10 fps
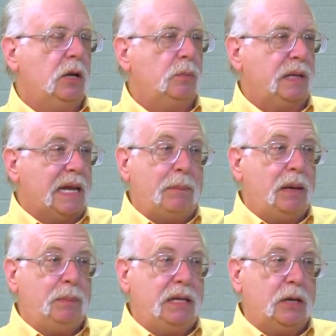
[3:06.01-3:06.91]
But that
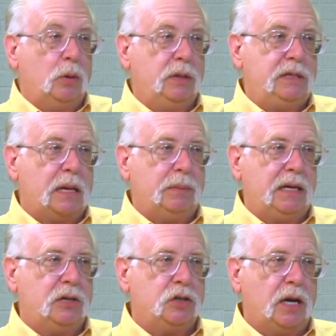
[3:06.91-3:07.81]
may be the only time they
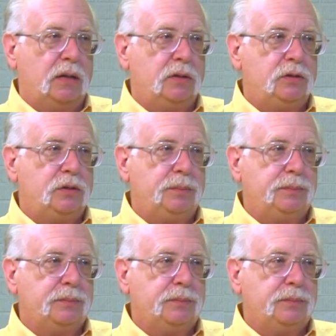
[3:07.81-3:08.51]
get challenged